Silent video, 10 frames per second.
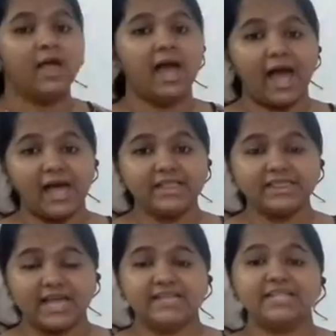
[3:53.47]
And
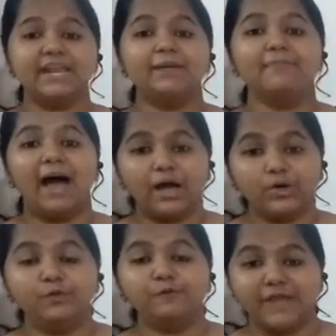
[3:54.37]
then there are
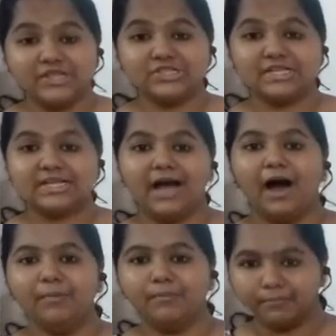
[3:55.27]
macrophages in our
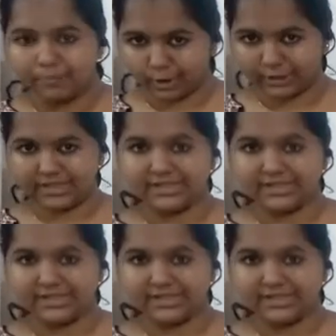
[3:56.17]
body.